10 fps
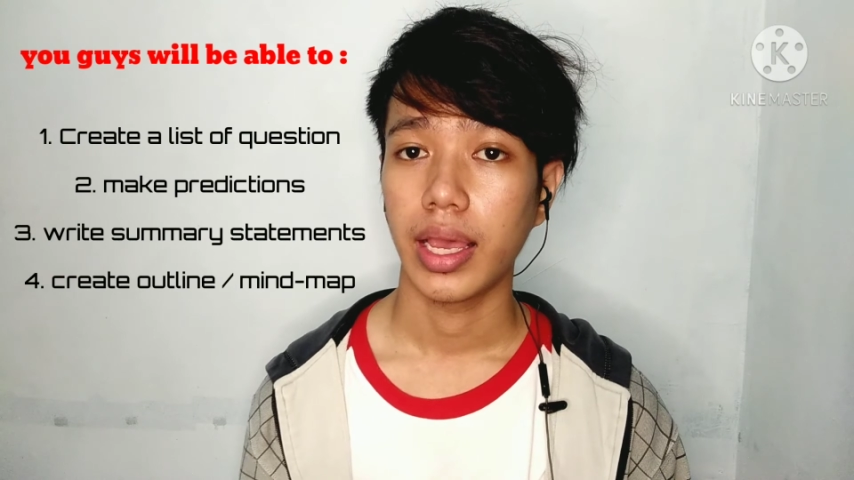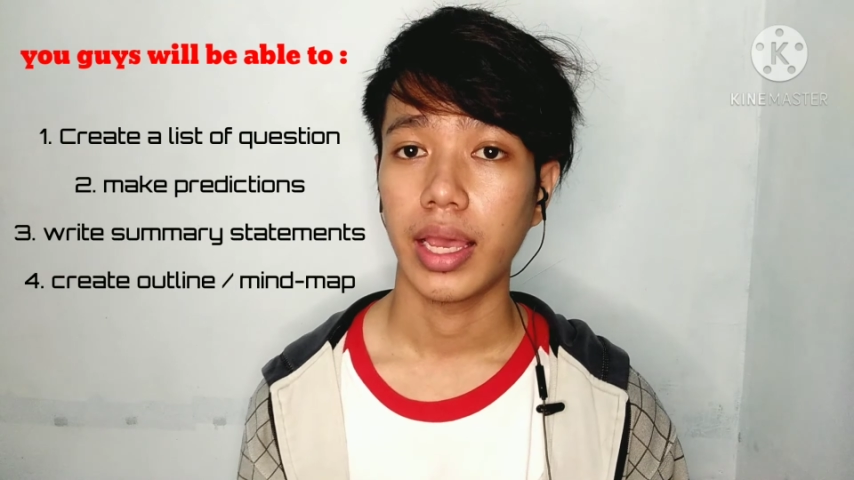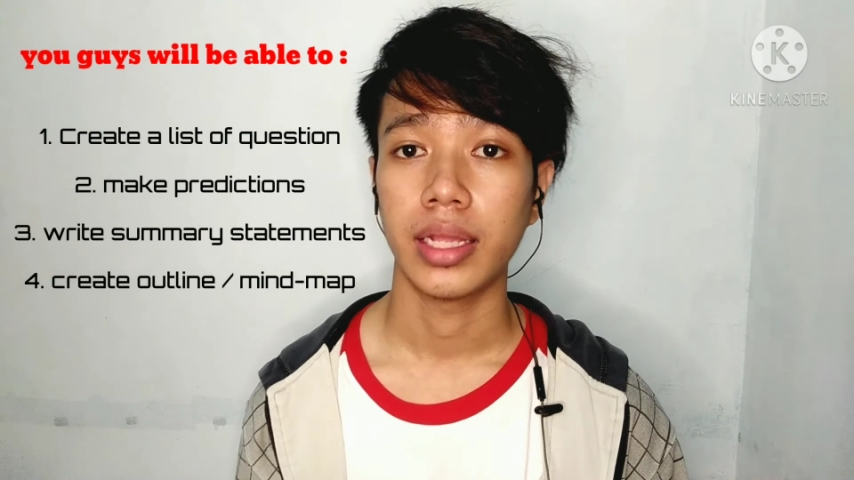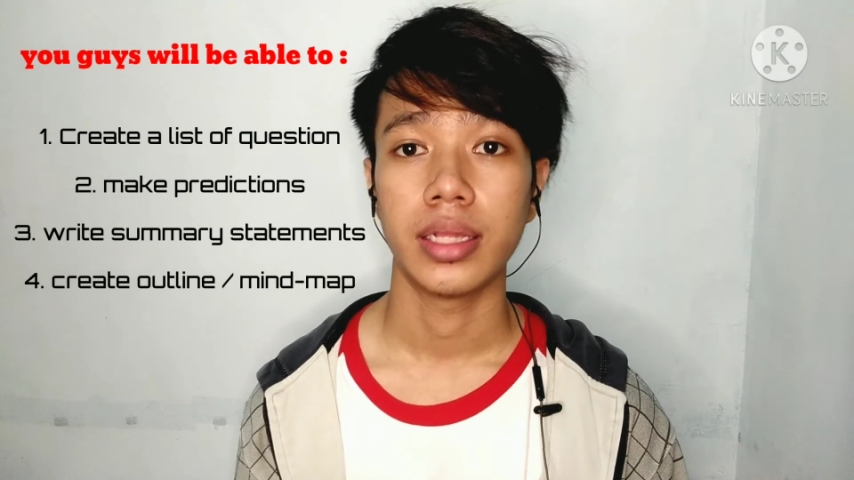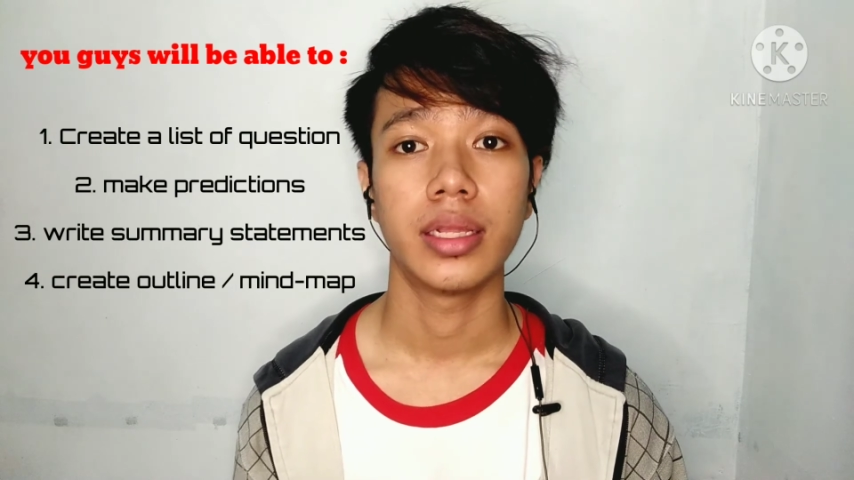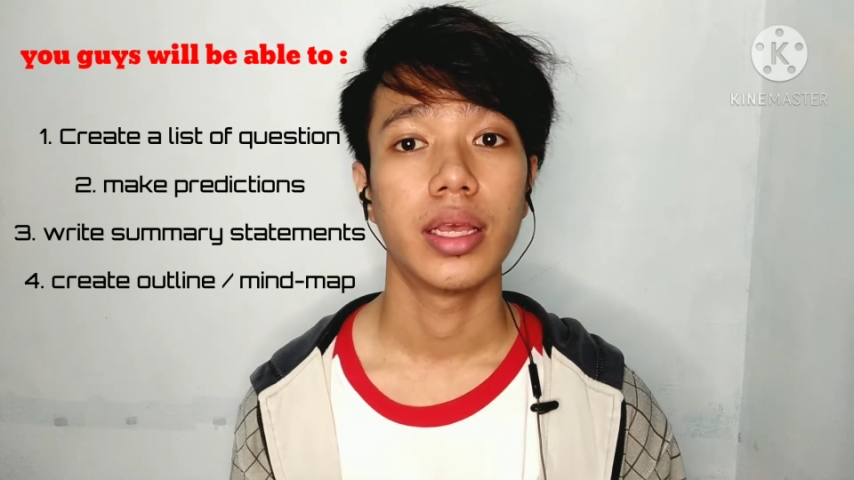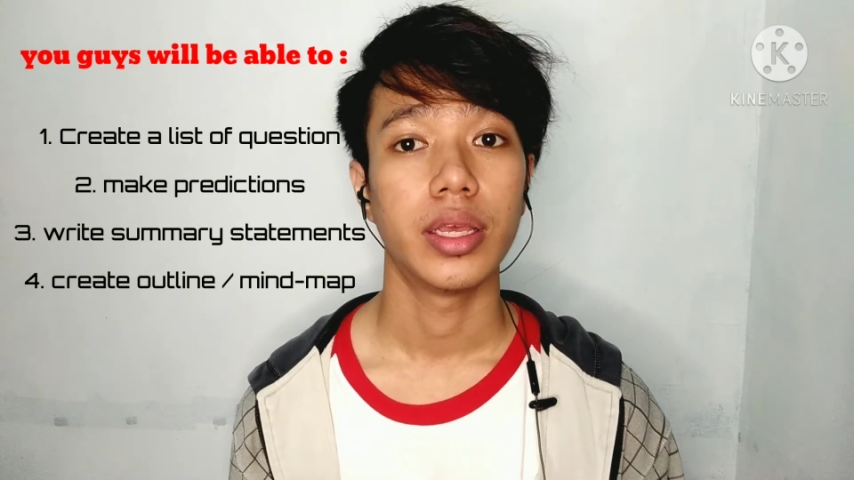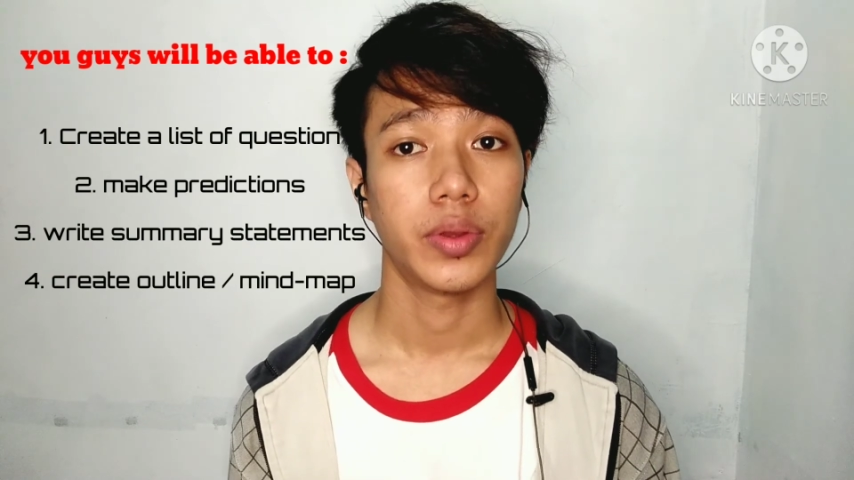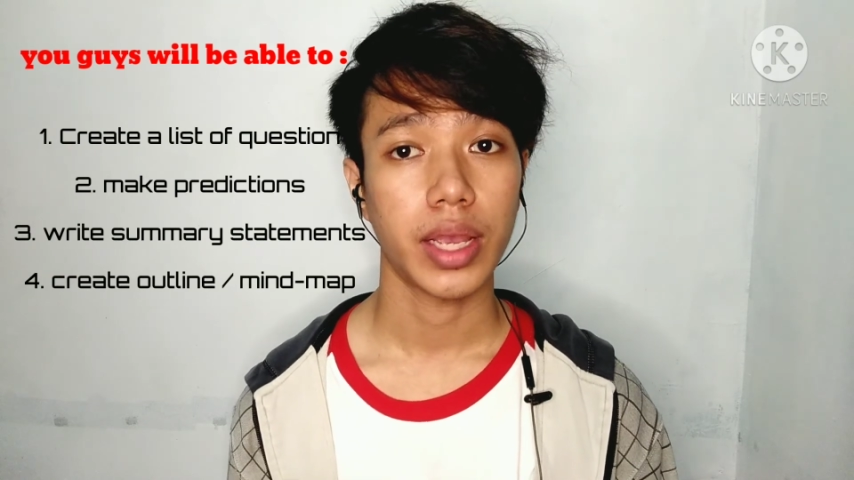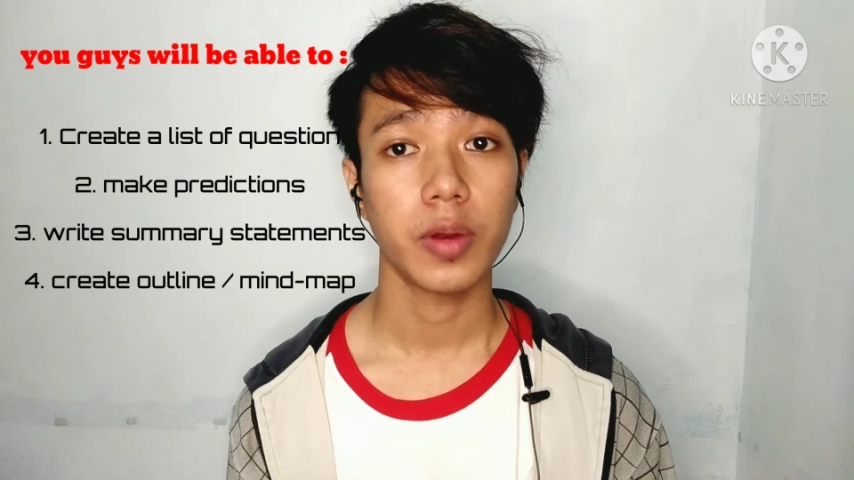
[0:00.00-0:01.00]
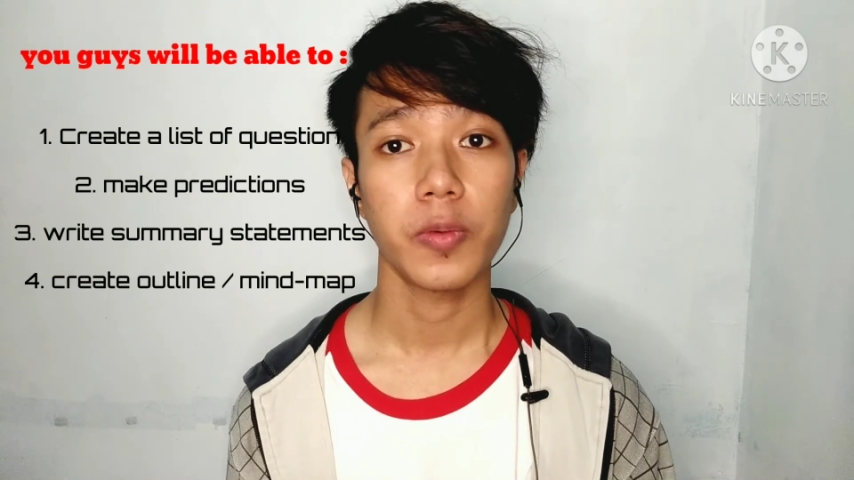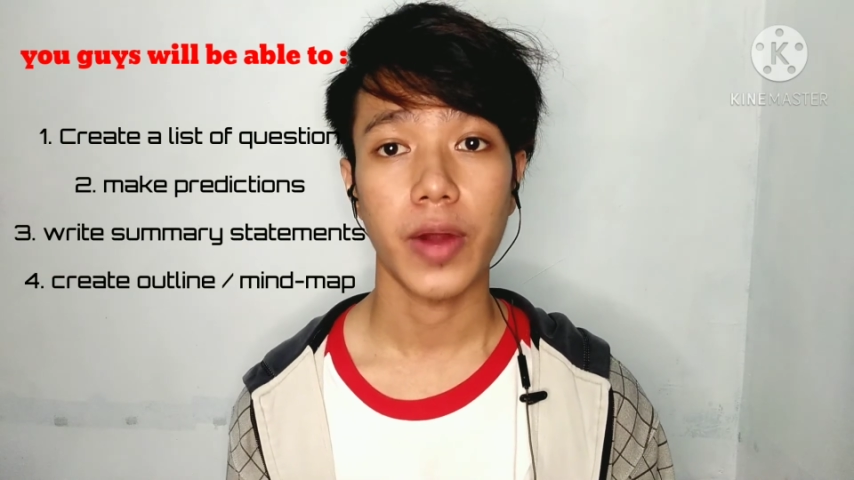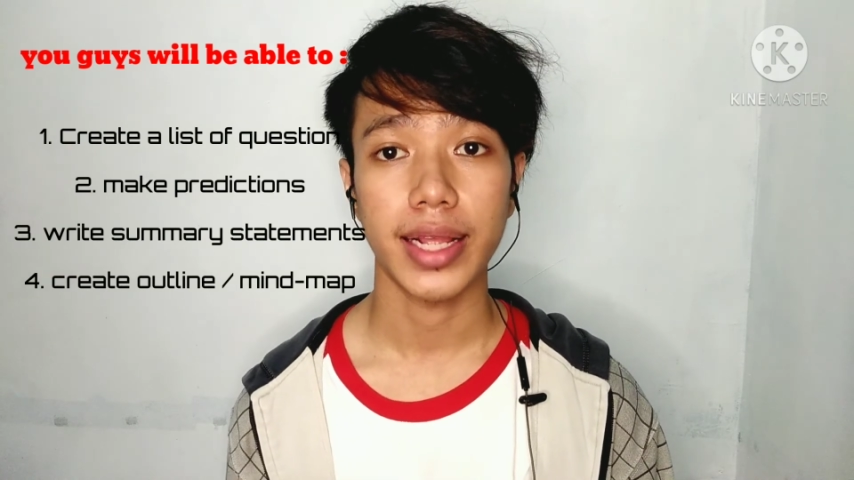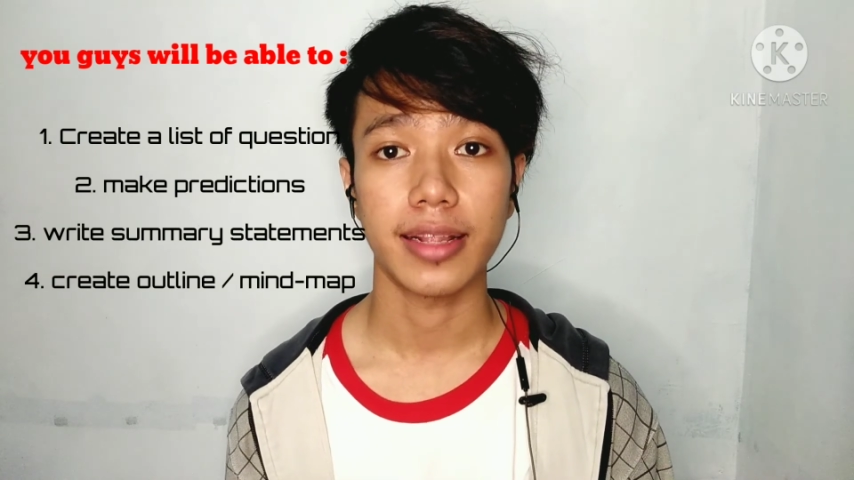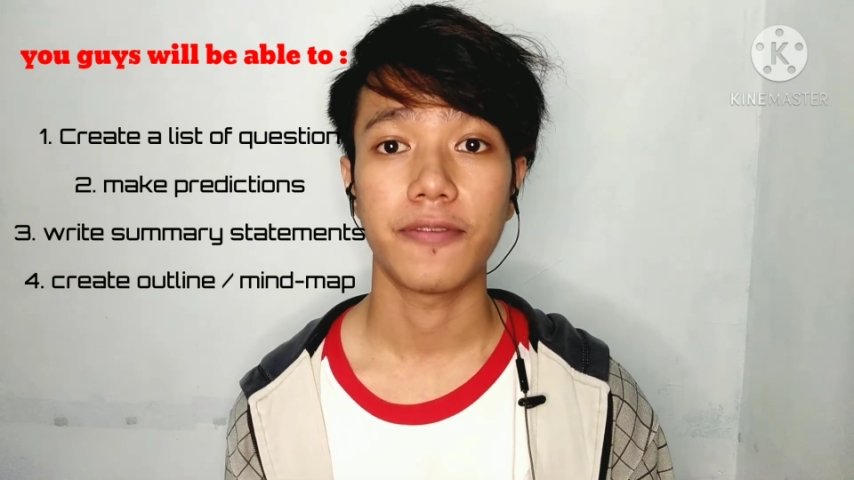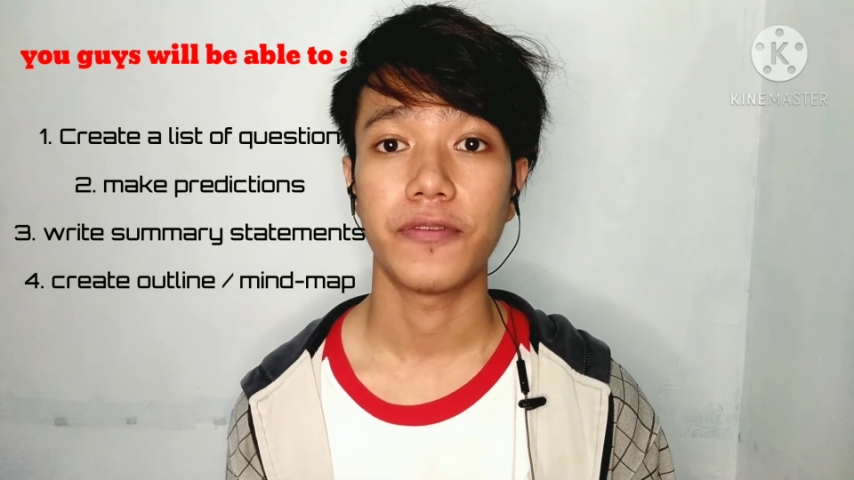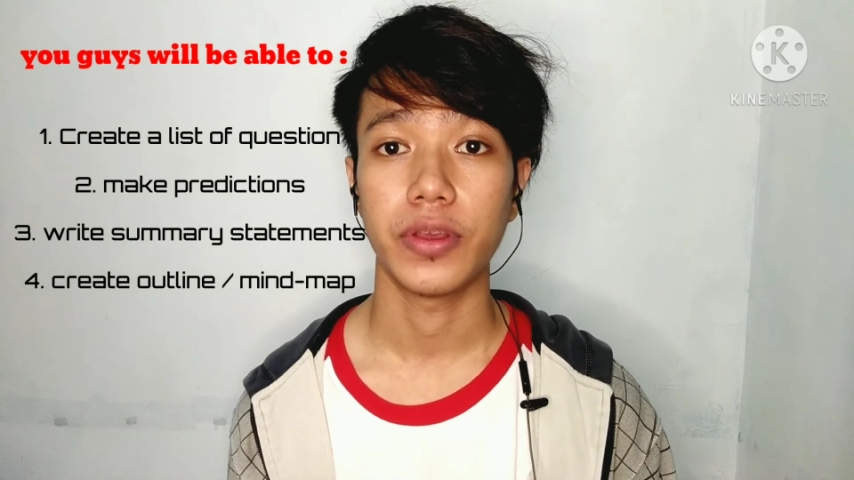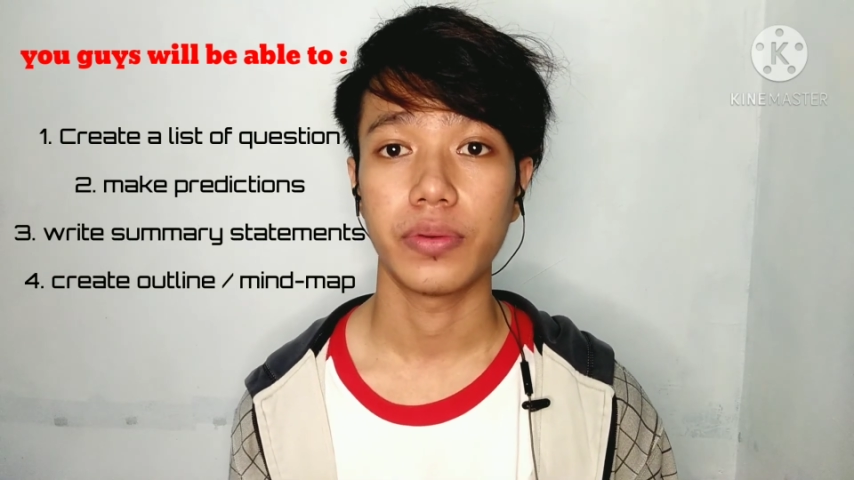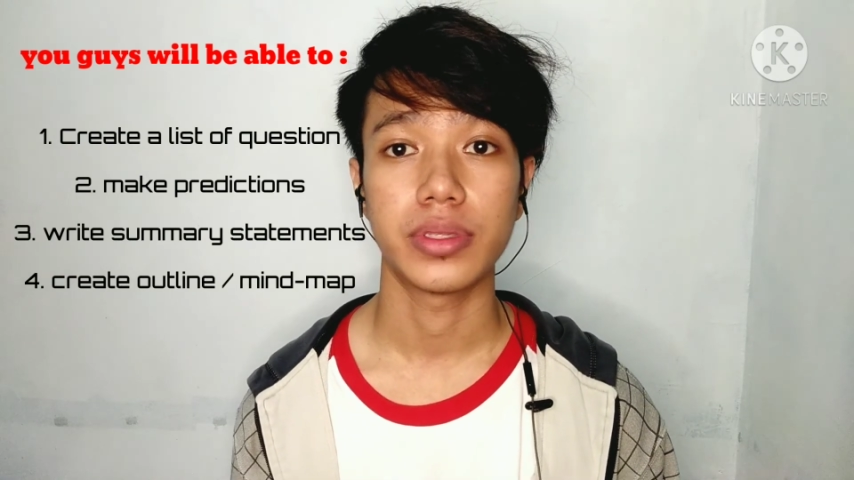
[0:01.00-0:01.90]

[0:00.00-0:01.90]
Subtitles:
and you can write a few